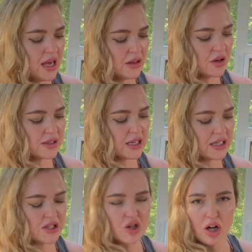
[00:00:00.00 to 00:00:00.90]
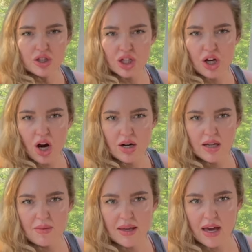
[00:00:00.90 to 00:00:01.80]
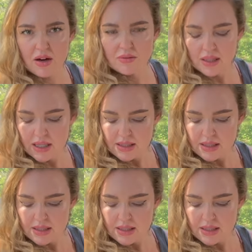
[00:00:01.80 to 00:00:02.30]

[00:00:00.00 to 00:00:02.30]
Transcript: There's a nostalgia card coming out.